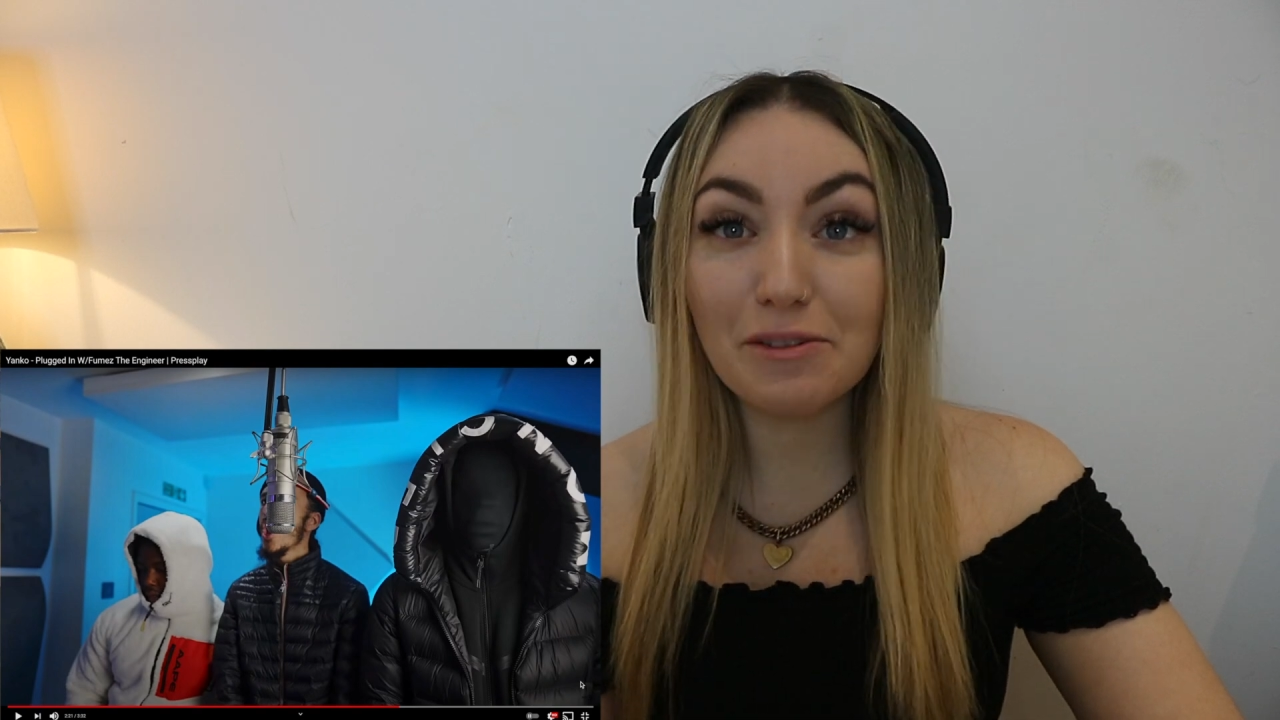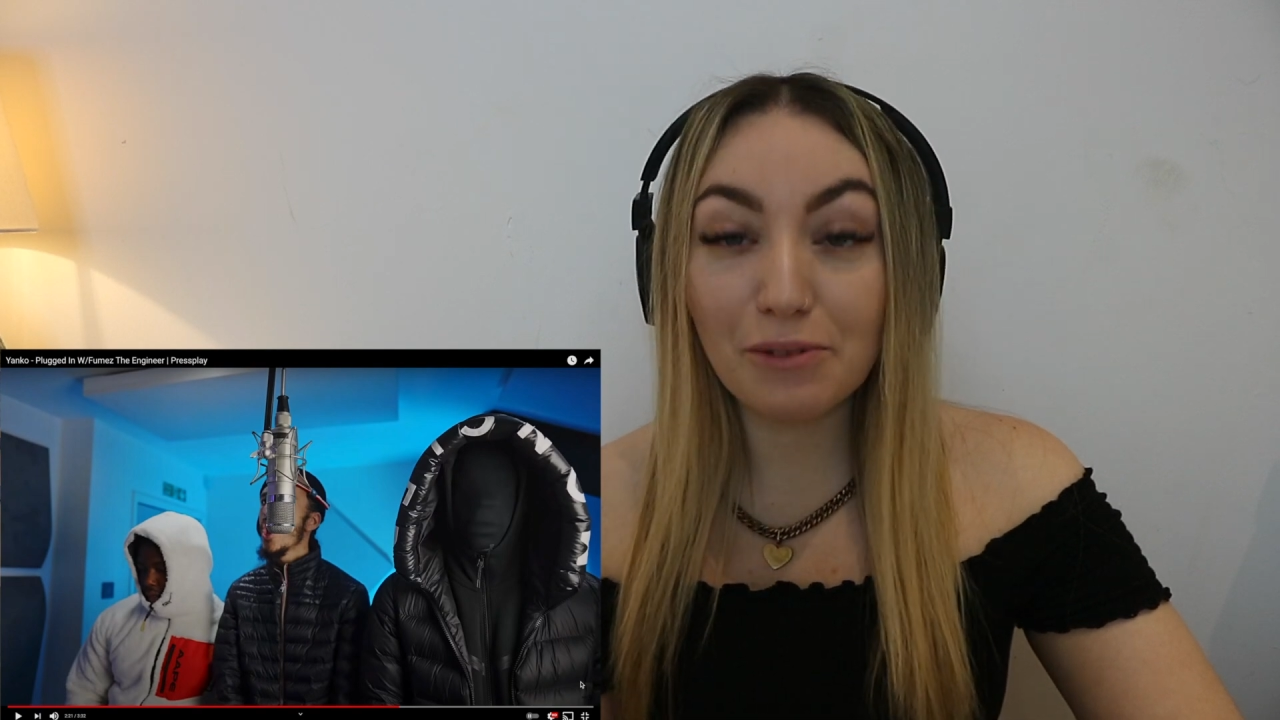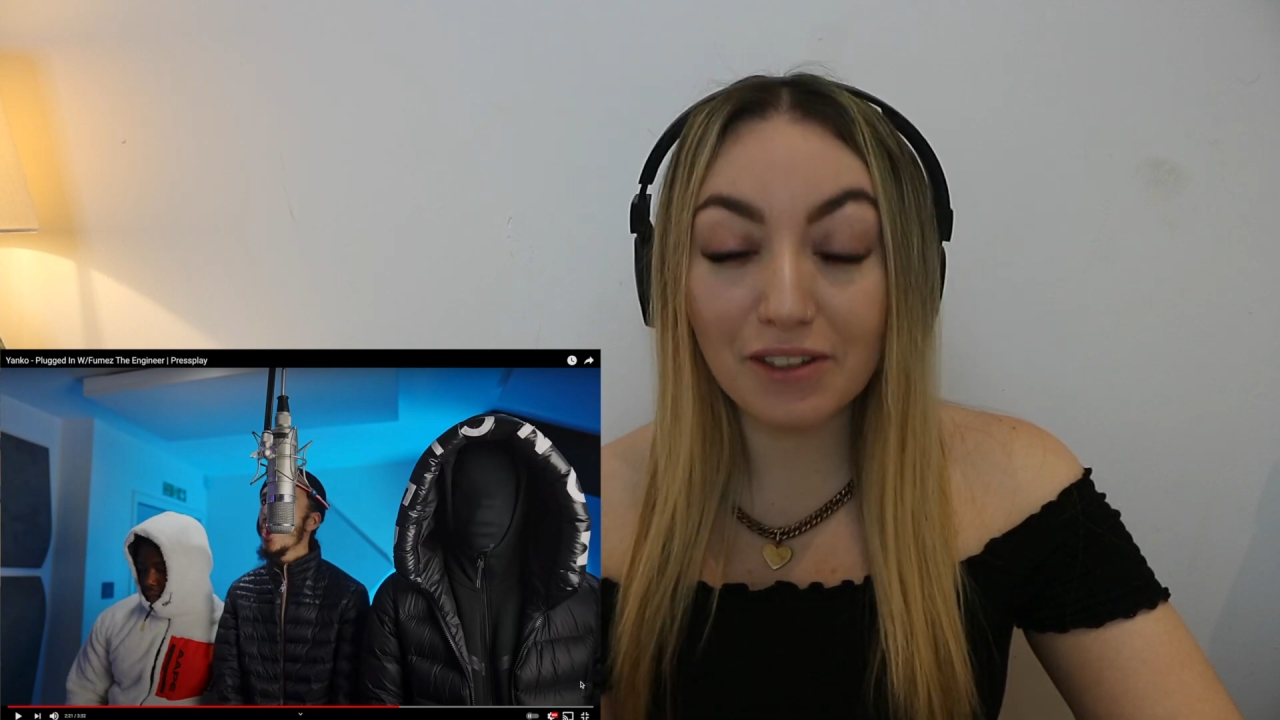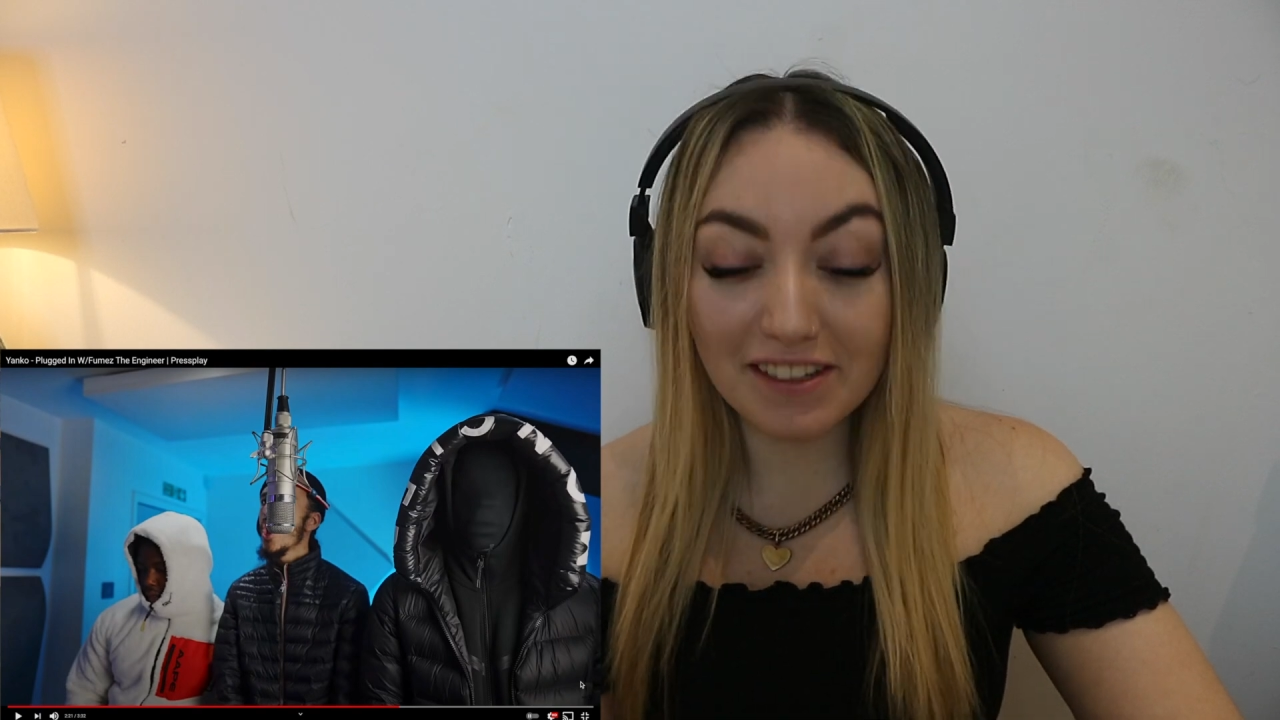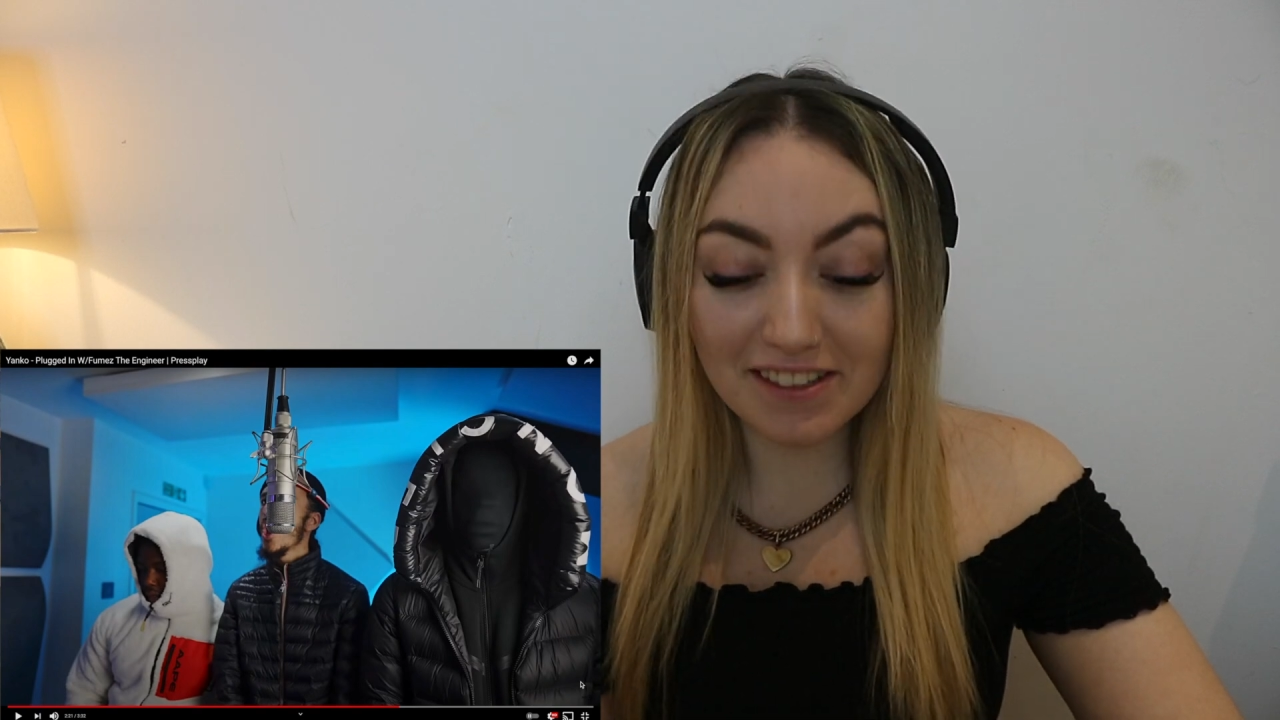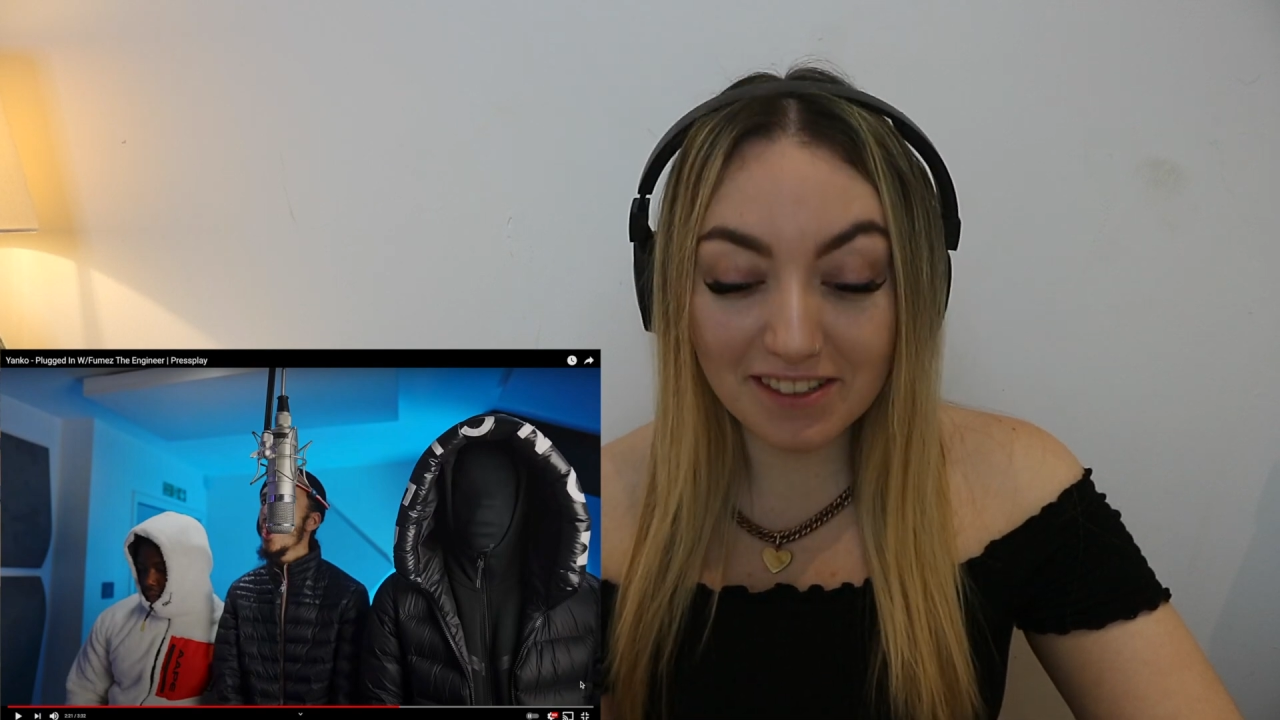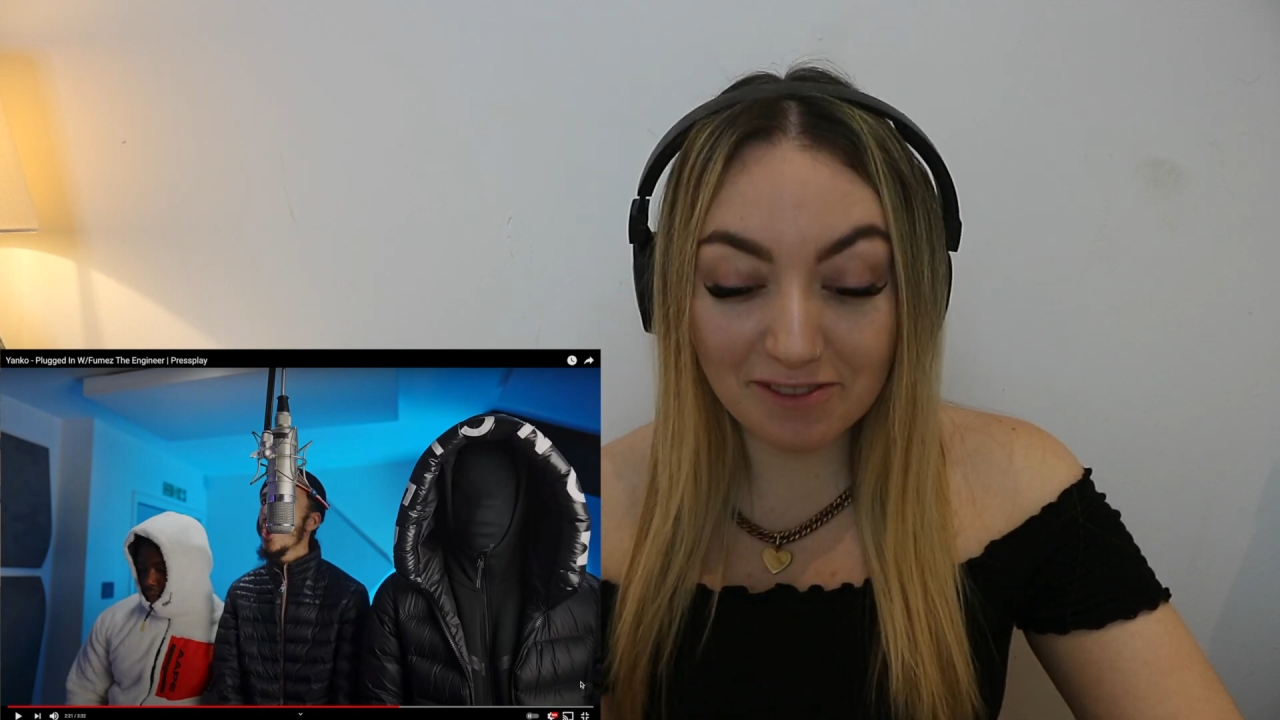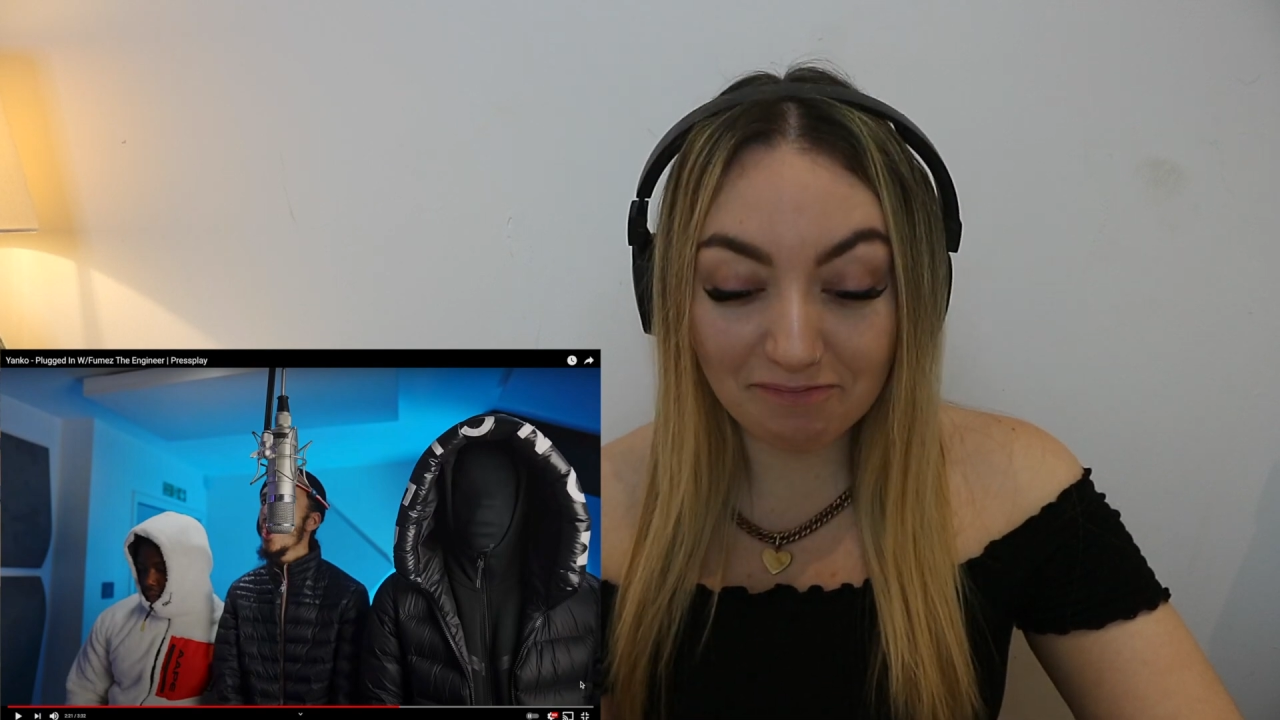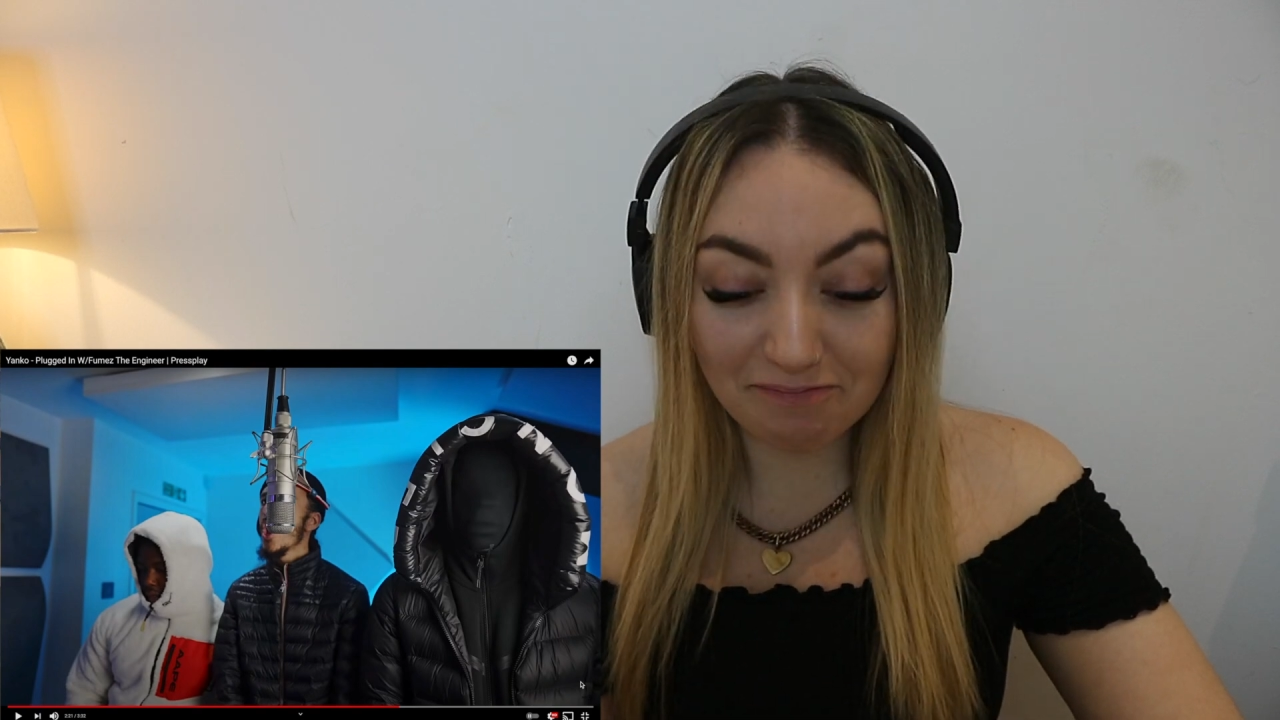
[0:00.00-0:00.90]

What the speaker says: to be honest.